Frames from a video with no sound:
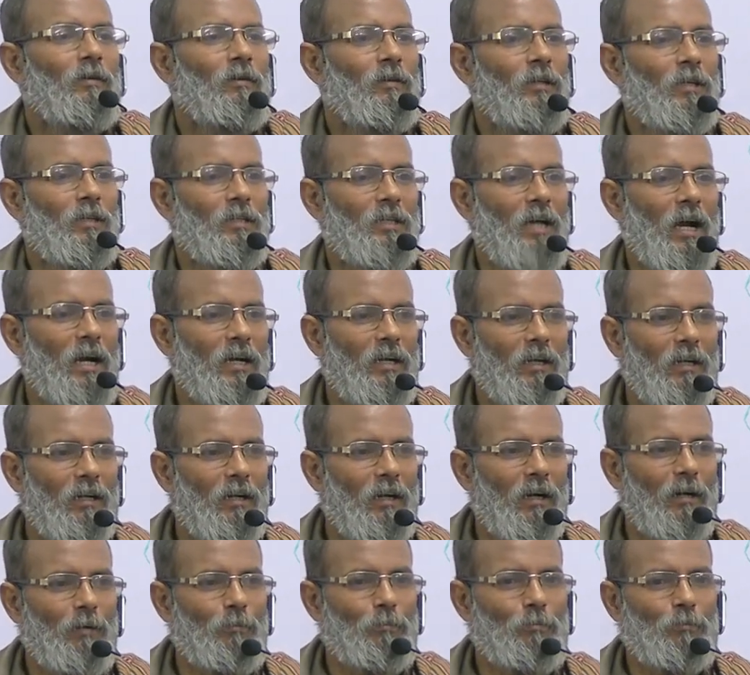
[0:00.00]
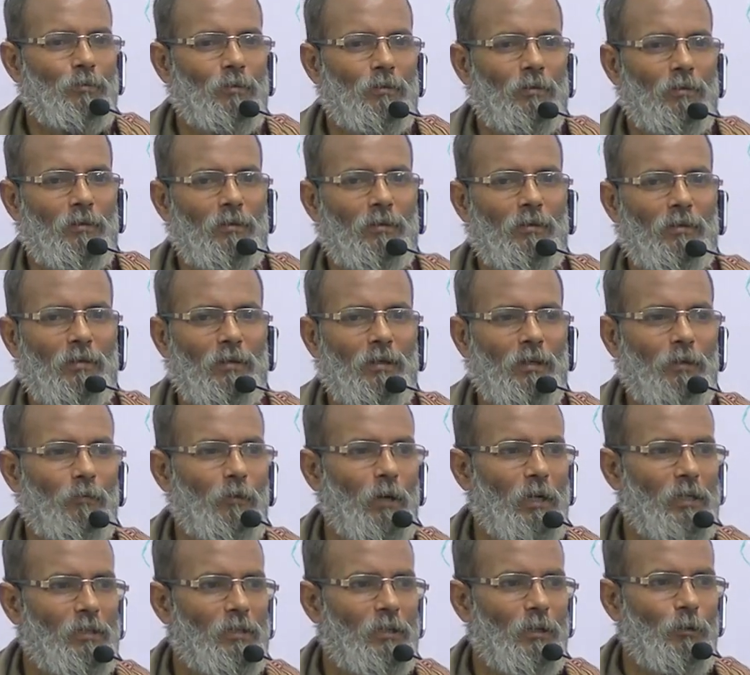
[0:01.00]
the sciatic nerve
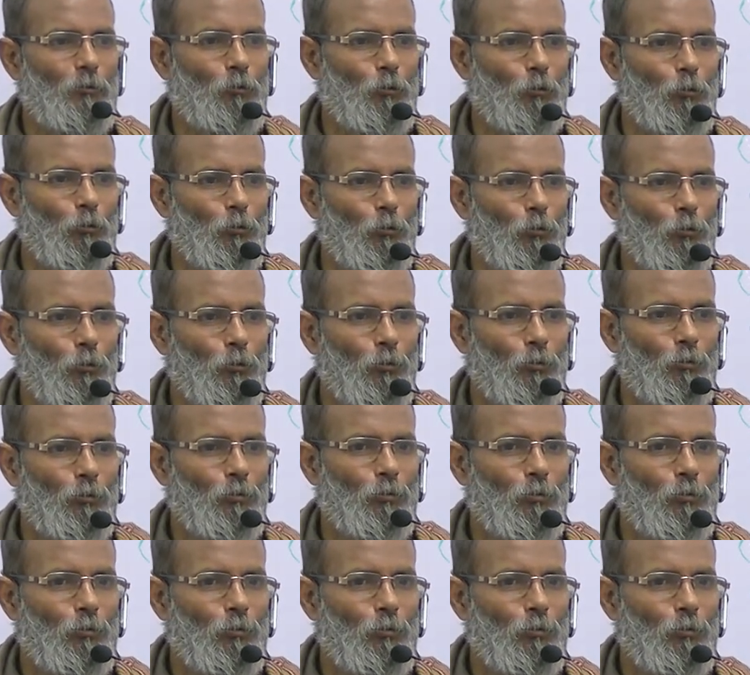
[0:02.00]
divides into two